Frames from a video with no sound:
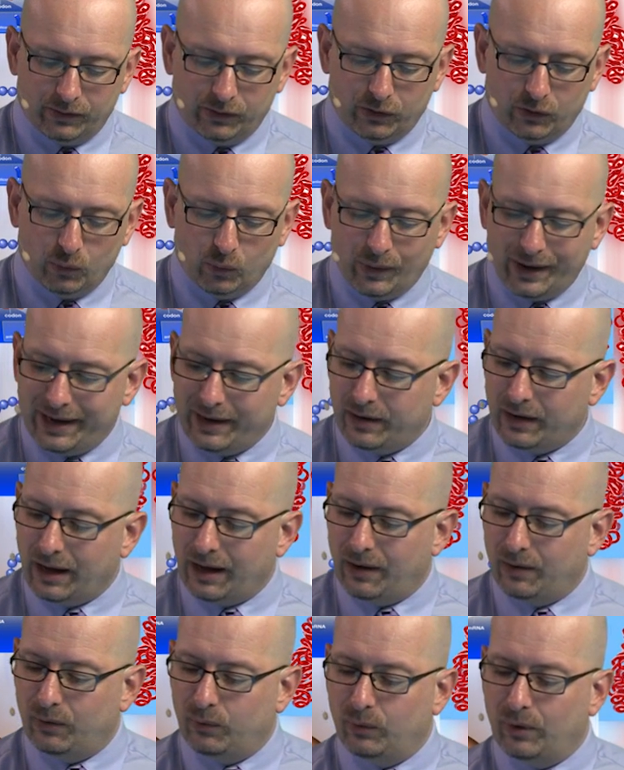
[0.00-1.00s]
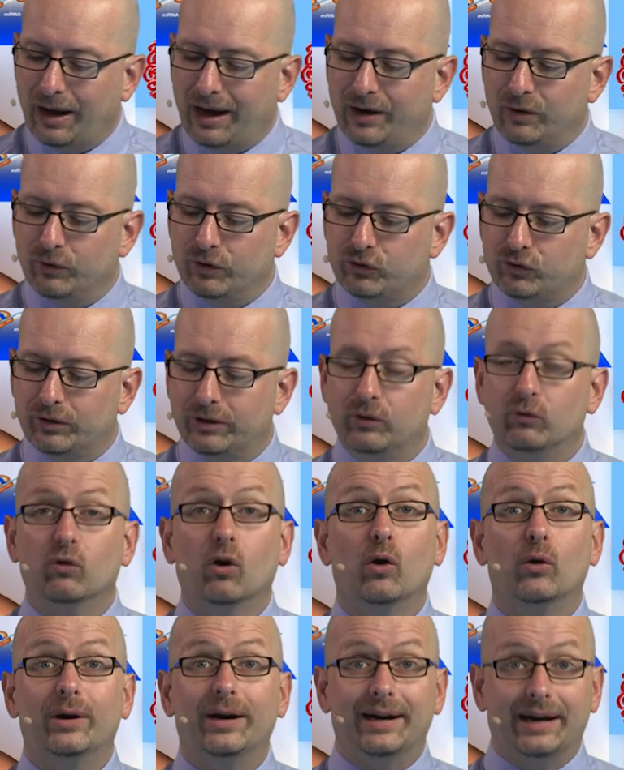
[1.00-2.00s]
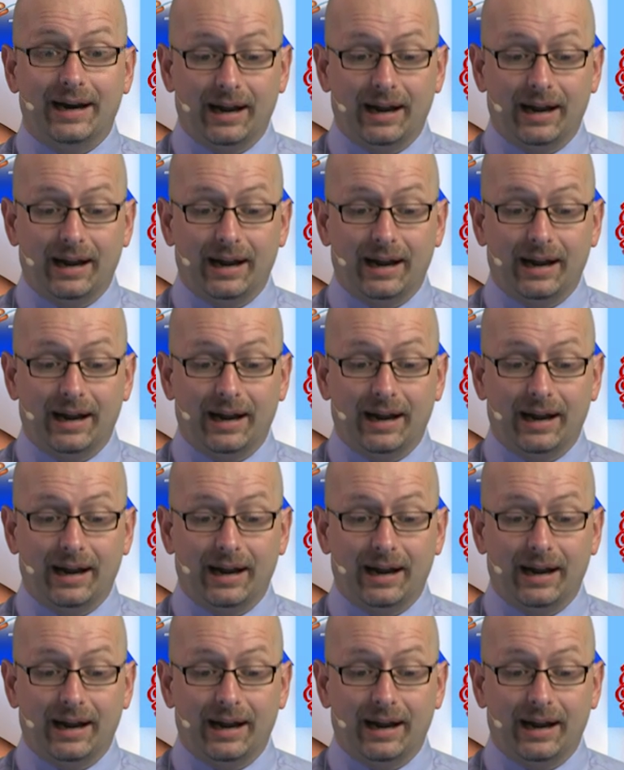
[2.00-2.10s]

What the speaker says: The way I originally wrote it,